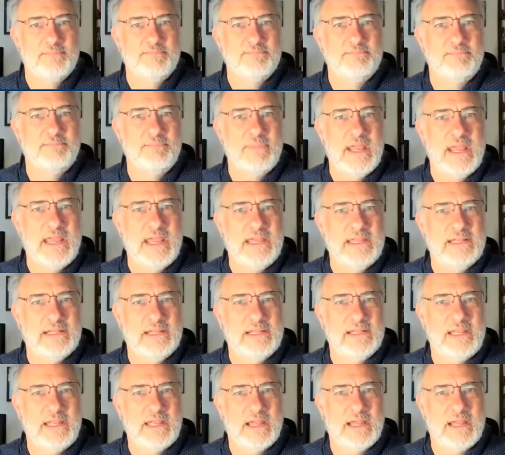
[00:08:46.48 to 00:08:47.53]

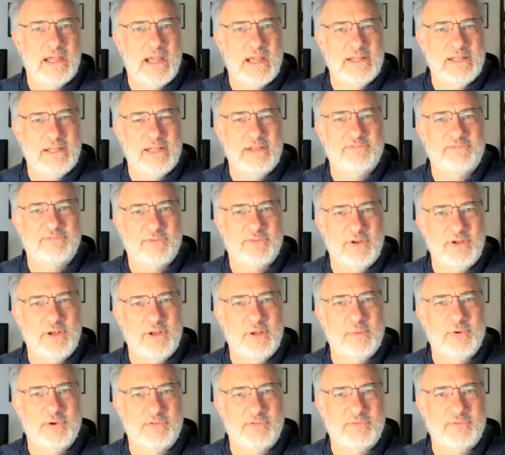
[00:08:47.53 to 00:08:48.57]
Mainly, I, I think for a
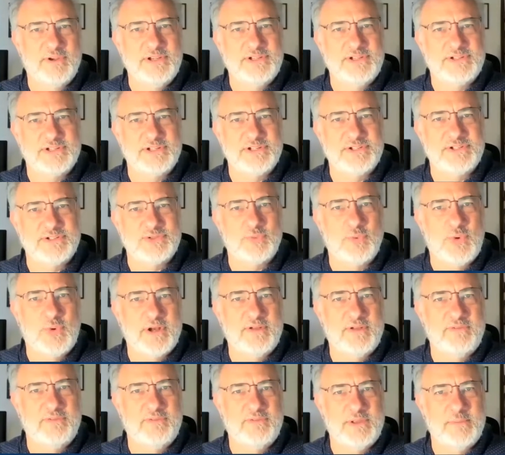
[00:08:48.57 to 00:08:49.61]
number of reasons.
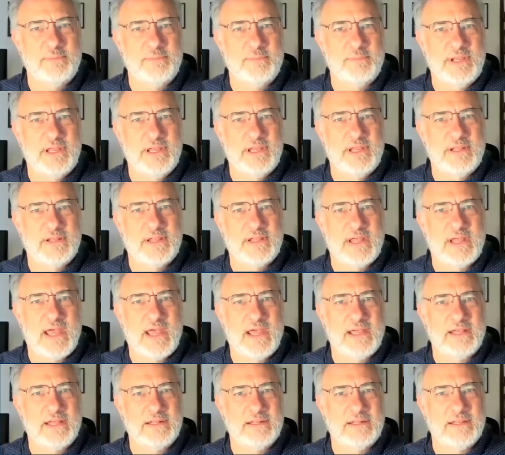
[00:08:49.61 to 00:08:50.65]
One of them being
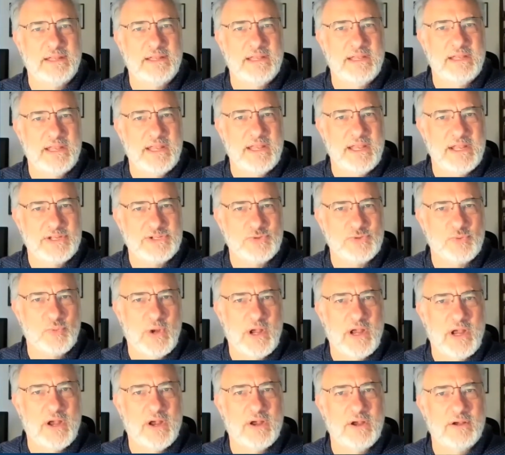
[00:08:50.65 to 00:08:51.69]
that it, it's
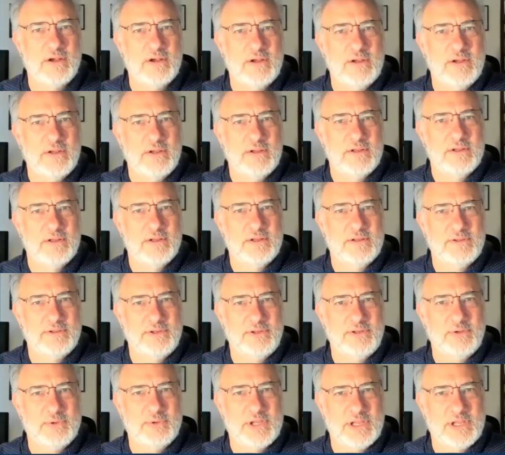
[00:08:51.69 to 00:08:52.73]
where uh,
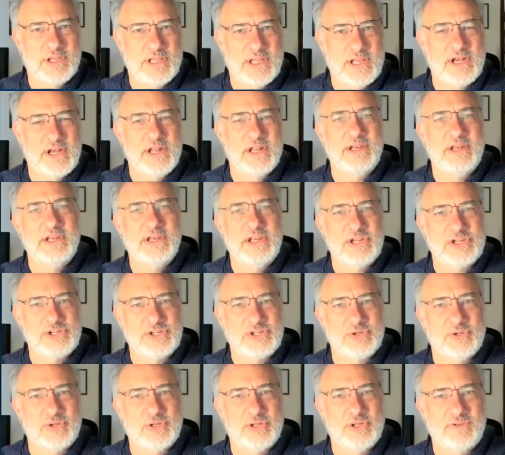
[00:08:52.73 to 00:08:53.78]
you can get an
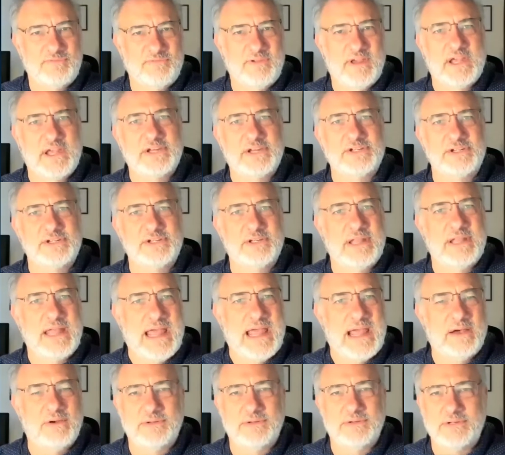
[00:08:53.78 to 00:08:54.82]
initial infection
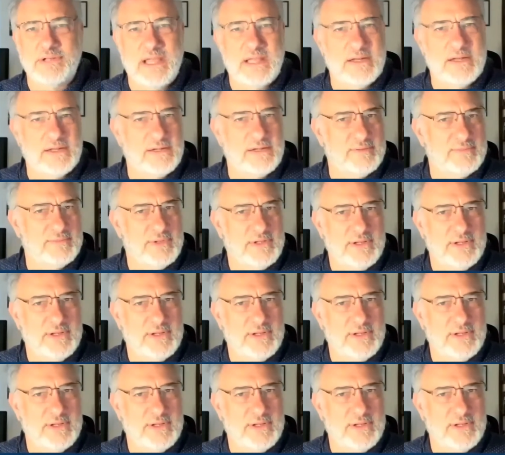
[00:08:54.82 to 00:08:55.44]
out at a